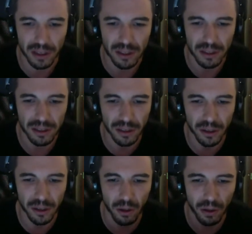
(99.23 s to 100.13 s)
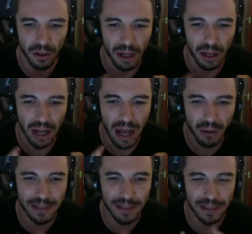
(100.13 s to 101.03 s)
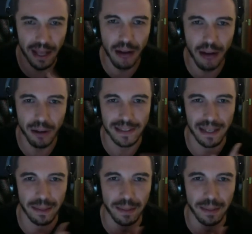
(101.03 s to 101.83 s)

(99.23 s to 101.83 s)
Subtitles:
So how was the